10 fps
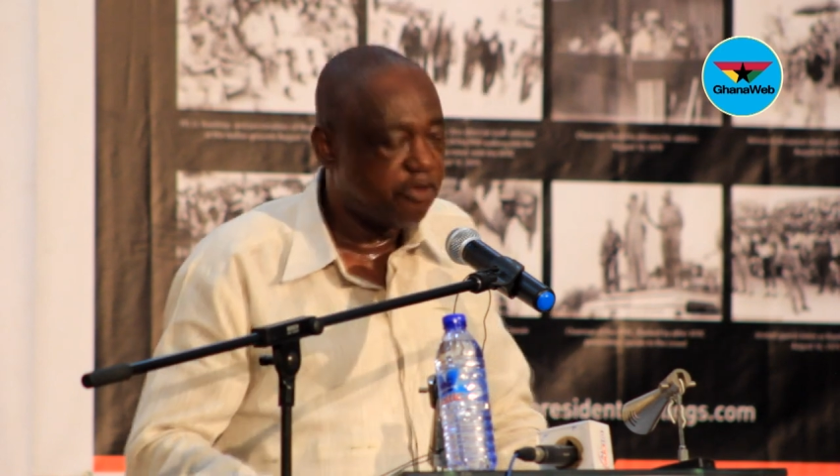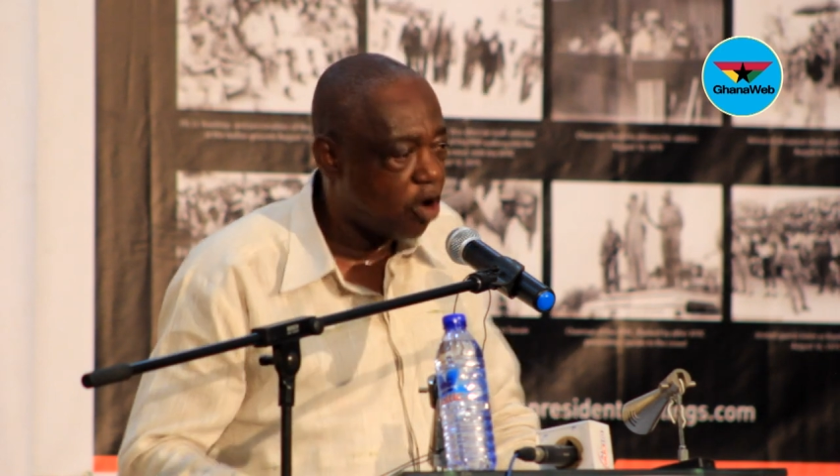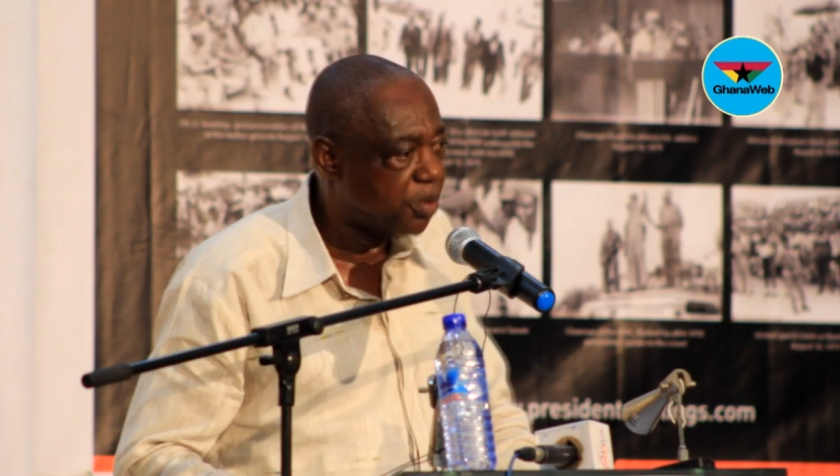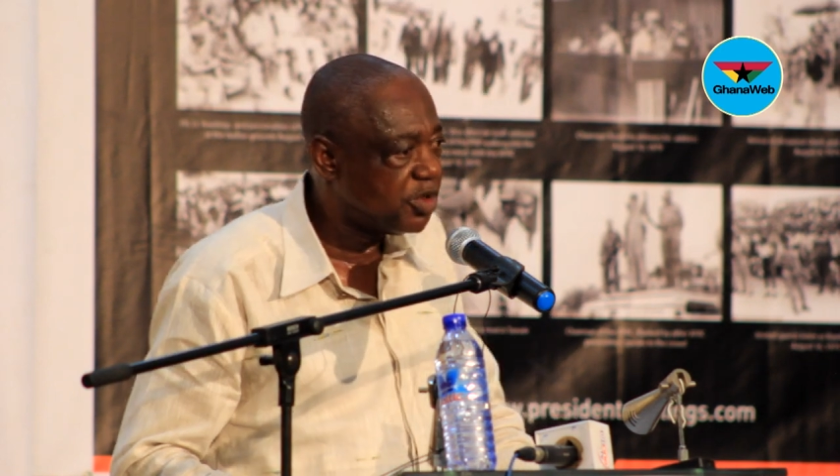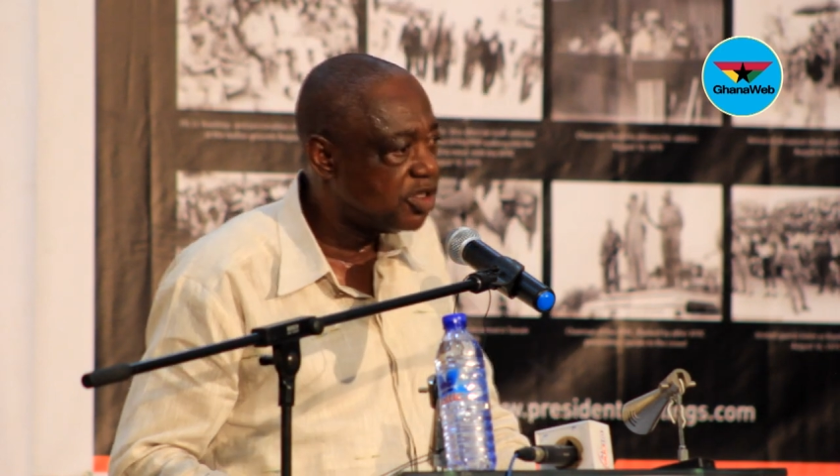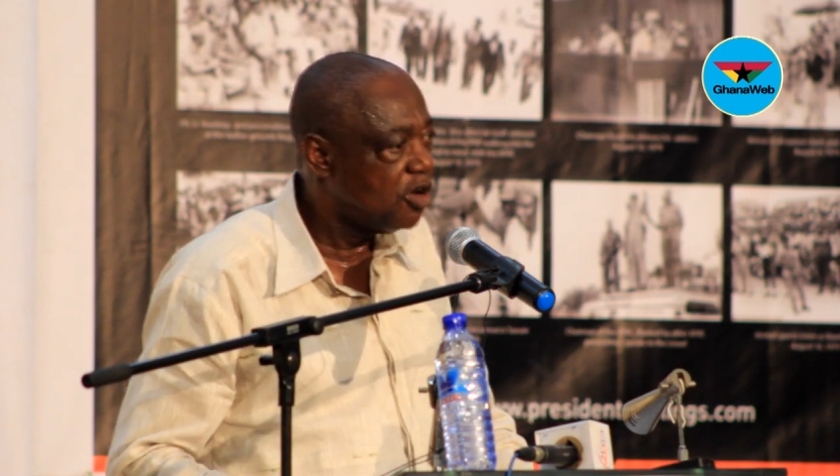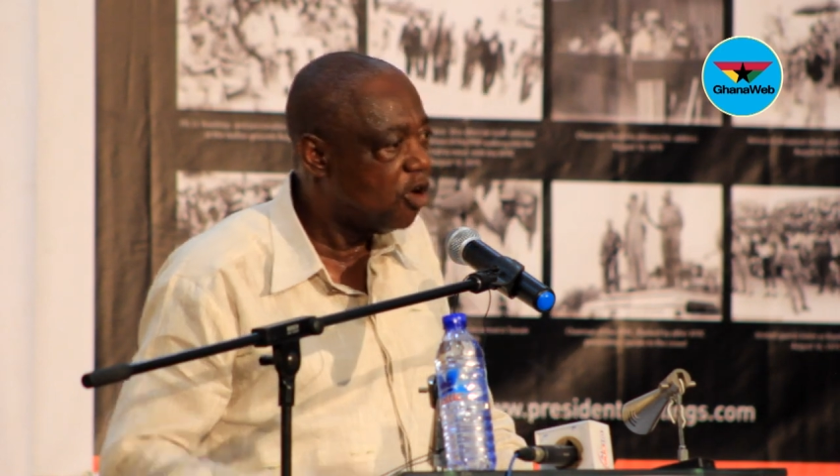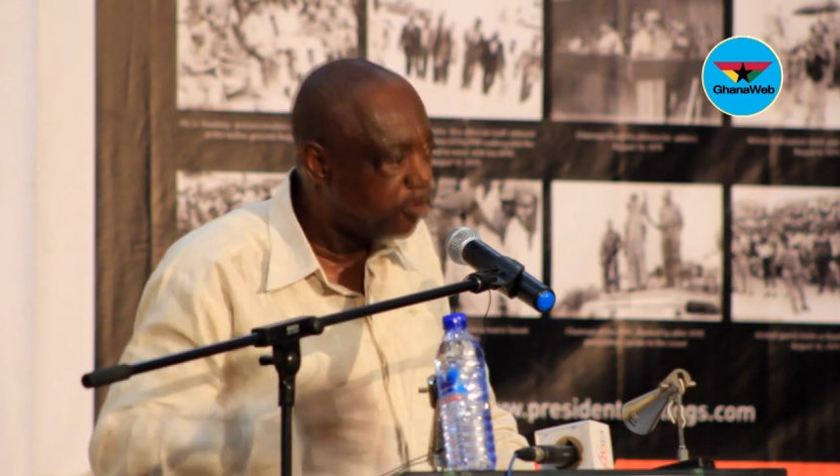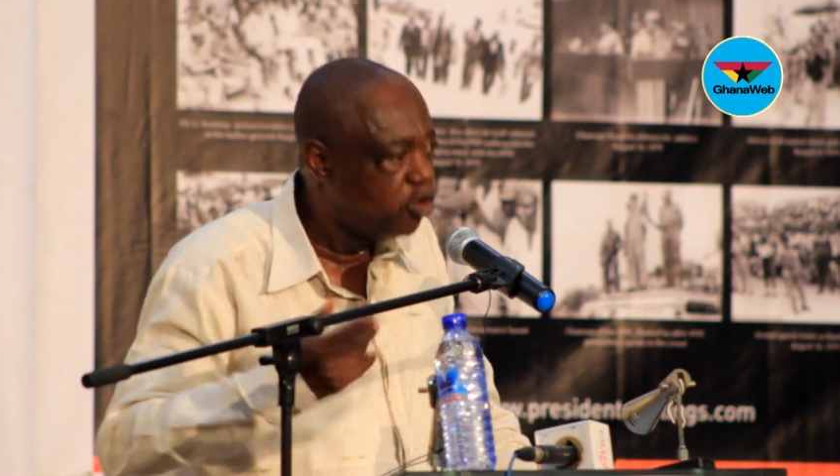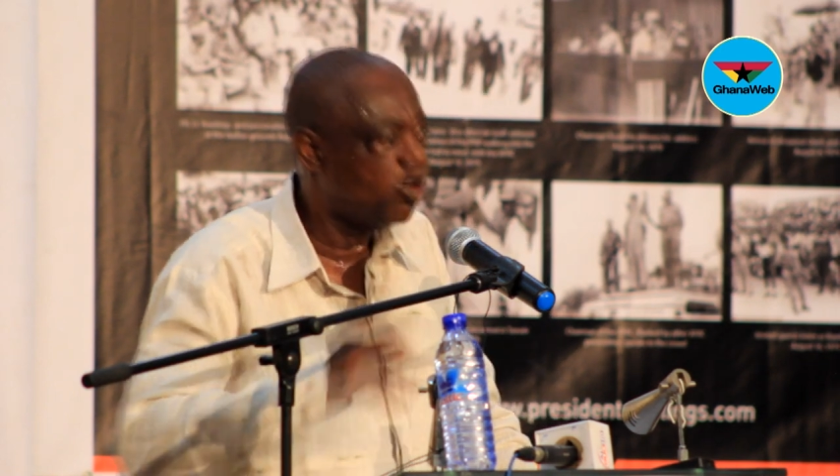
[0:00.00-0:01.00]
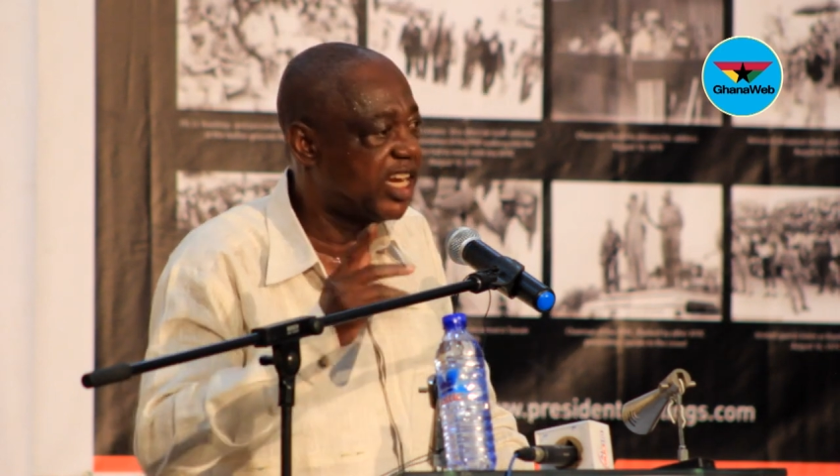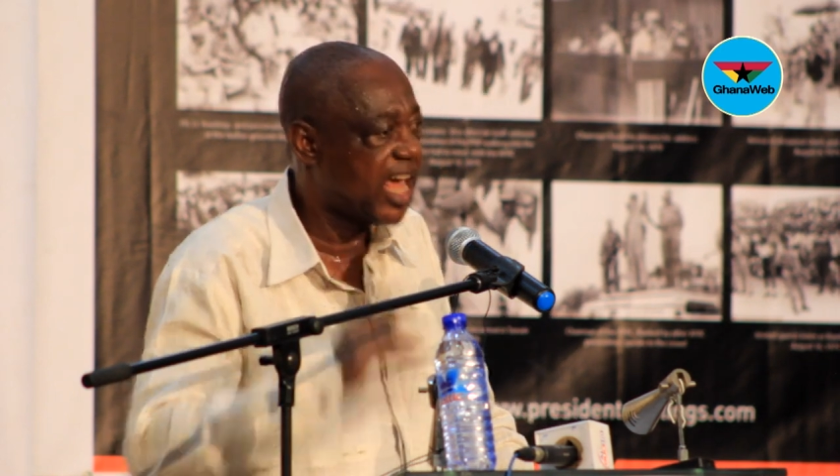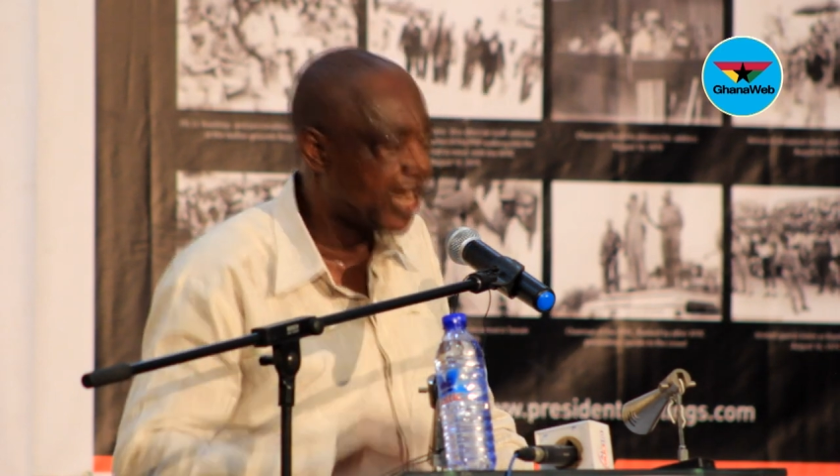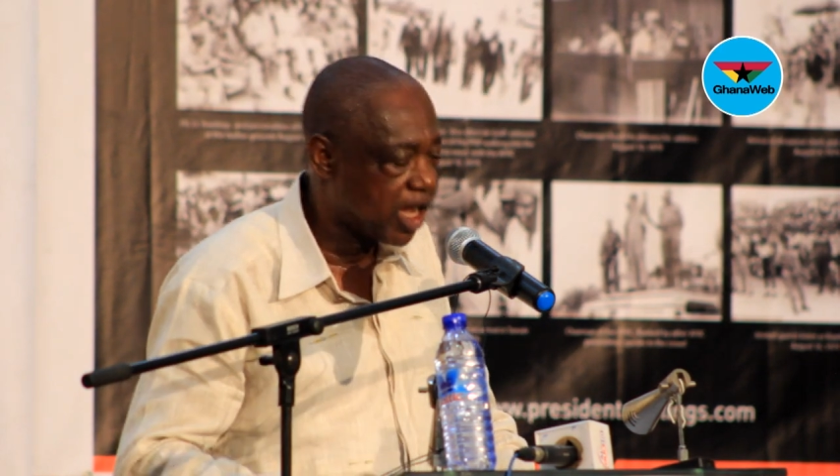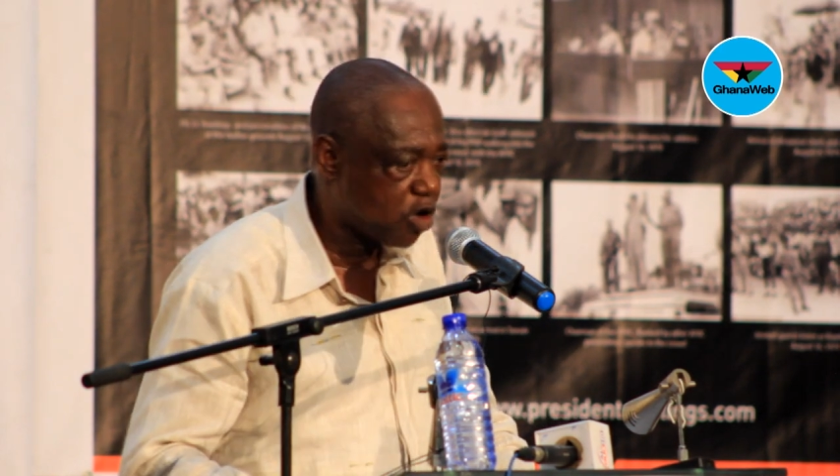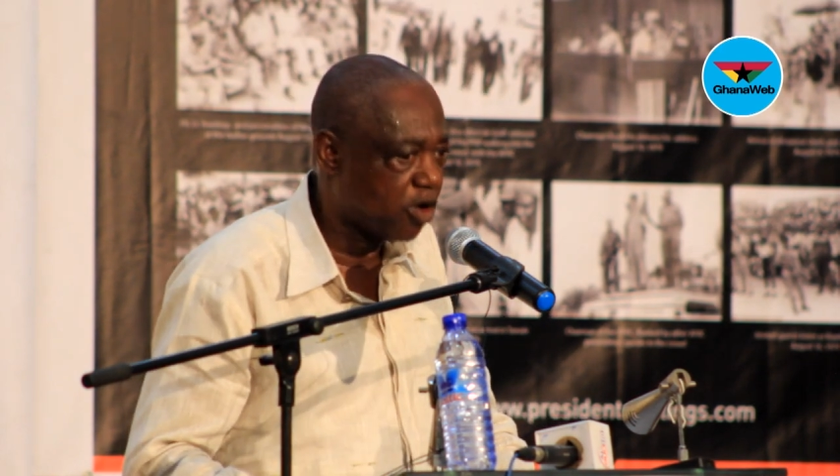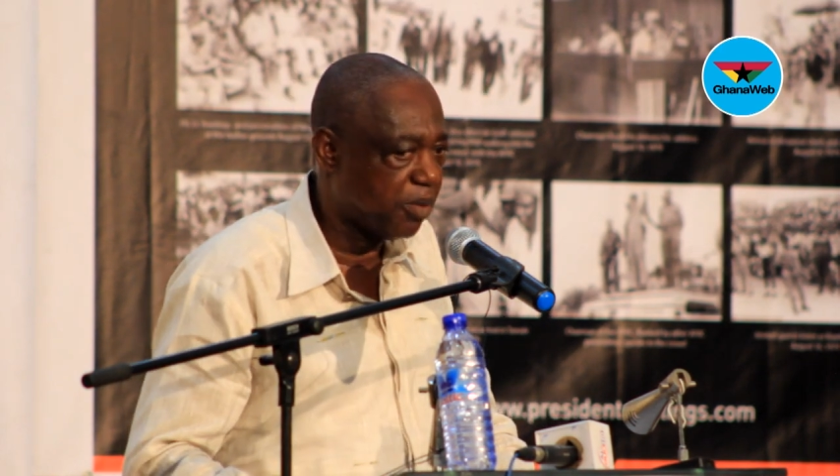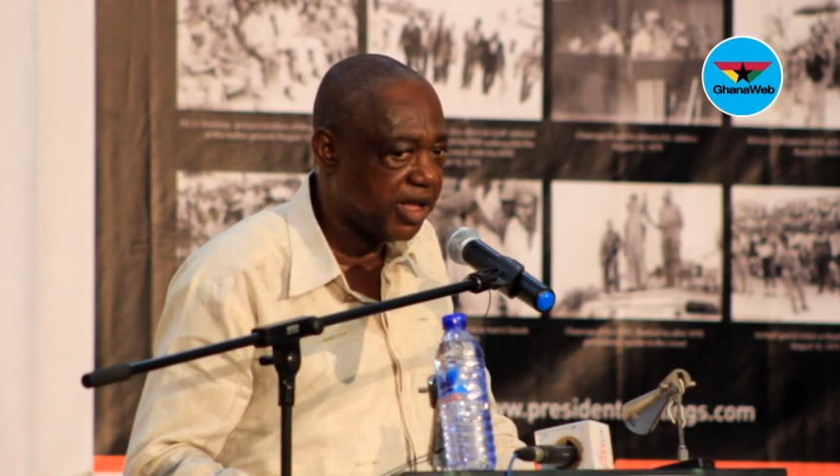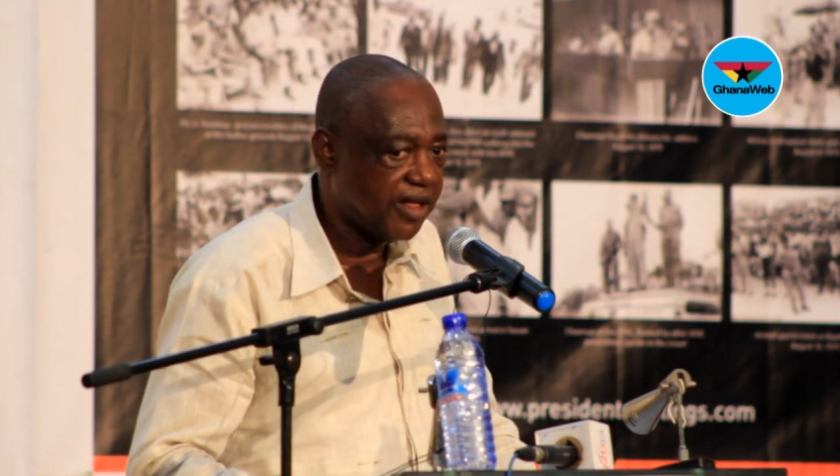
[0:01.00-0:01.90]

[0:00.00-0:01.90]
forms of doing an economy.